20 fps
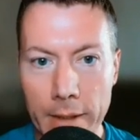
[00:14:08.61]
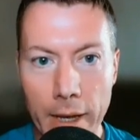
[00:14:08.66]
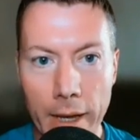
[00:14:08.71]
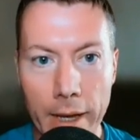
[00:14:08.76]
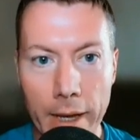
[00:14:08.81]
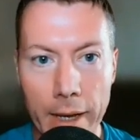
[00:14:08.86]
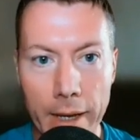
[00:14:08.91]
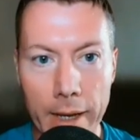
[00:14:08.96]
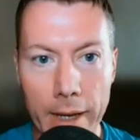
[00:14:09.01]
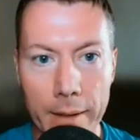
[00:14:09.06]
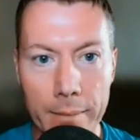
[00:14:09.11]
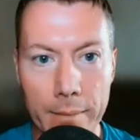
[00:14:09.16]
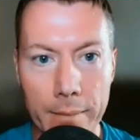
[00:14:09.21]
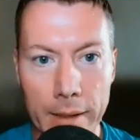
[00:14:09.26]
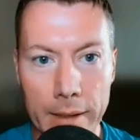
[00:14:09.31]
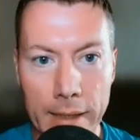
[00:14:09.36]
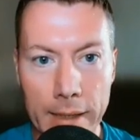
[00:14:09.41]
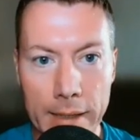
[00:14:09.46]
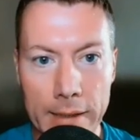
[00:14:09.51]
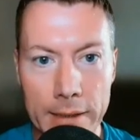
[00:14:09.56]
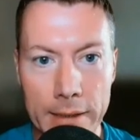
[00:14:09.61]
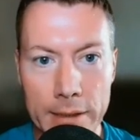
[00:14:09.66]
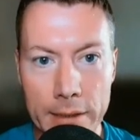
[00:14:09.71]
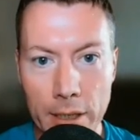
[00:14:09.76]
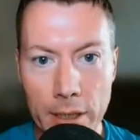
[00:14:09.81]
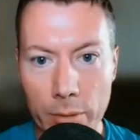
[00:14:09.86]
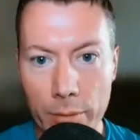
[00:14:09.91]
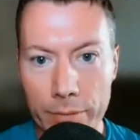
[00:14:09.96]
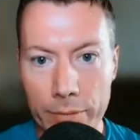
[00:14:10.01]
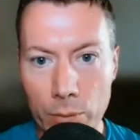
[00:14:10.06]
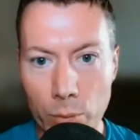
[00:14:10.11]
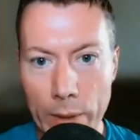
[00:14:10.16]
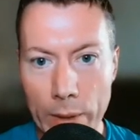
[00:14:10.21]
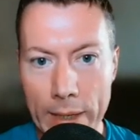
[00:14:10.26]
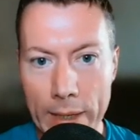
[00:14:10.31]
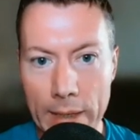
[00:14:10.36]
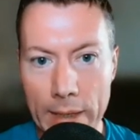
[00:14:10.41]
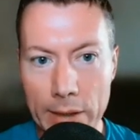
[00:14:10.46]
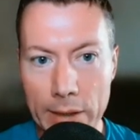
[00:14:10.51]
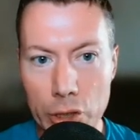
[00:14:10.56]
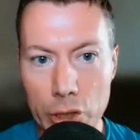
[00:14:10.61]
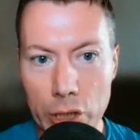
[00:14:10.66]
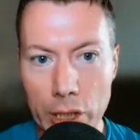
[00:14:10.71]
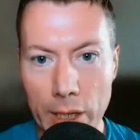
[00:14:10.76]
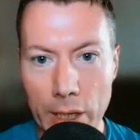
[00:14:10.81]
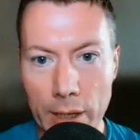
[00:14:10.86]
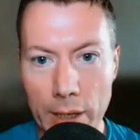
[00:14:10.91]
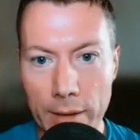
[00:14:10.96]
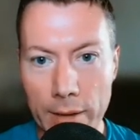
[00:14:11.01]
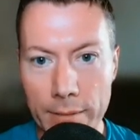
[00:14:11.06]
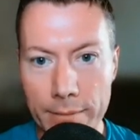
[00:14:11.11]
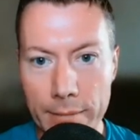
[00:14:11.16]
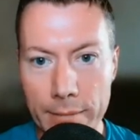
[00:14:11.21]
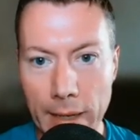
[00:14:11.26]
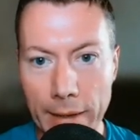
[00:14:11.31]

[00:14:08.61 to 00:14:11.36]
Again, let's start with the weekly chart.